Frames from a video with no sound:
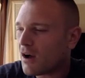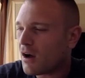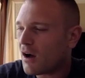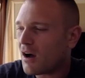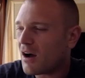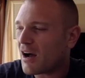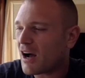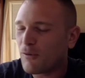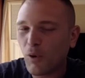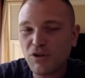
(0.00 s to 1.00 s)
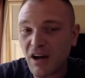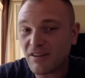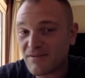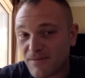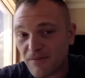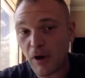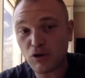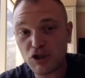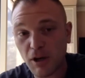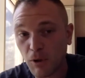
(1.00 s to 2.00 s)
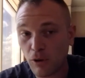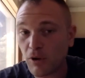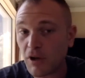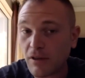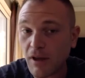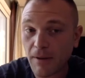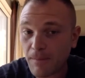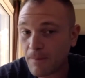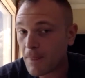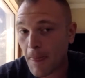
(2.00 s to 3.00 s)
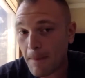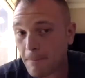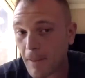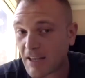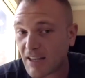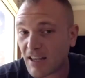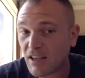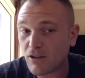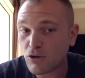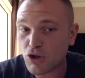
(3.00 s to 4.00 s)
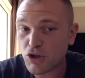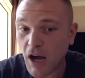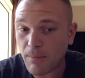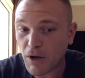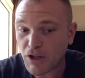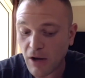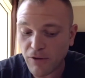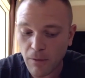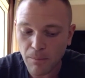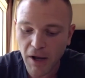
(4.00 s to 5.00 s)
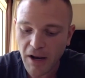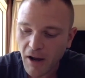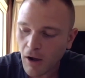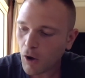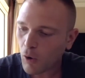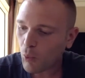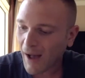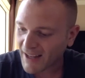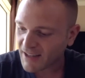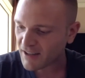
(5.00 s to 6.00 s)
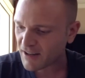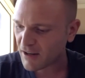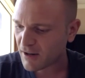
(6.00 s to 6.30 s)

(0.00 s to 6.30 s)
Uh, I've always kind of felt similarly that like, it, it, there's just not much out there, but when